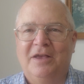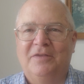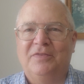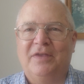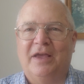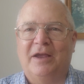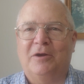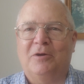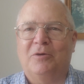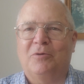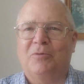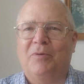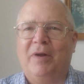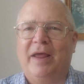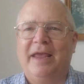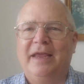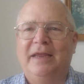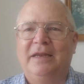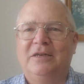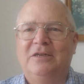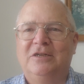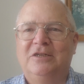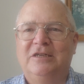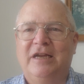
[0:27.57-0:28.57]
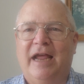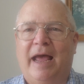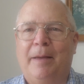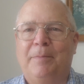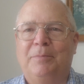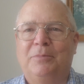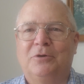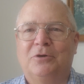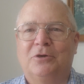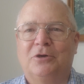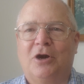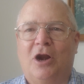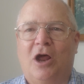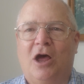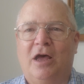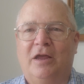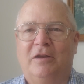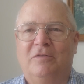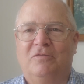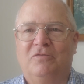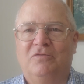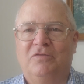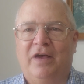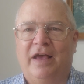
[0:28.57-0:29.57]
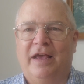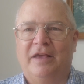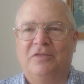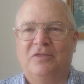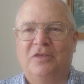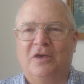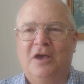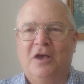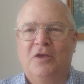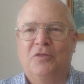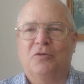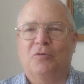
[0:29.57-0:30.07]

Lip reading: that great chapter on faith,